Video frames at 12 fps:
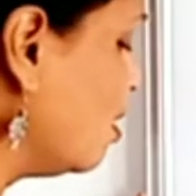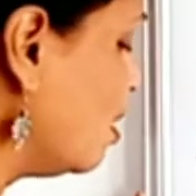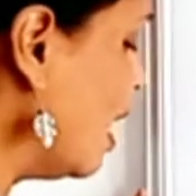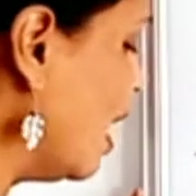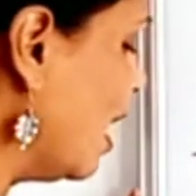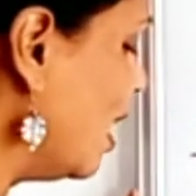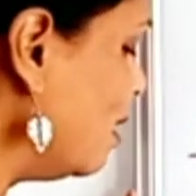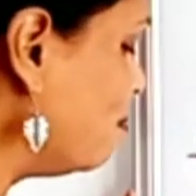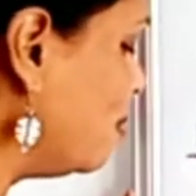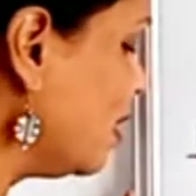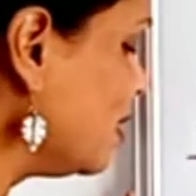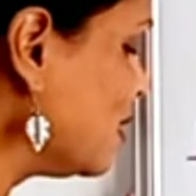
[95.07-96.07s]
had
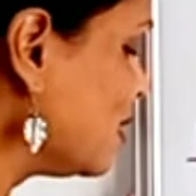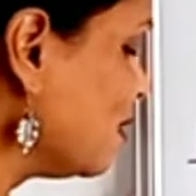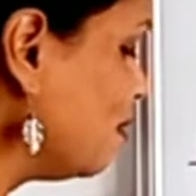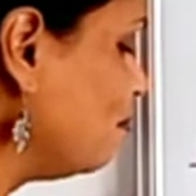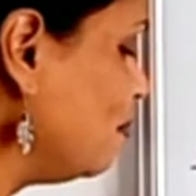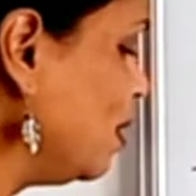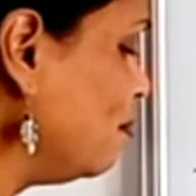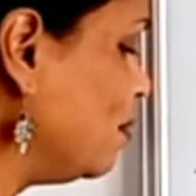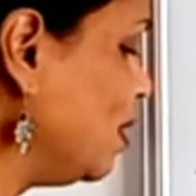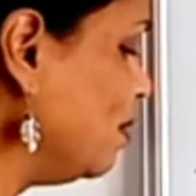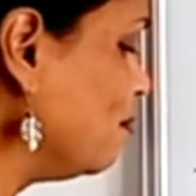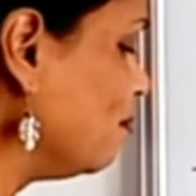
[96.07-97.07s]
plus
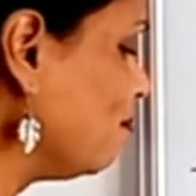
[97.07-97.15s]
PP.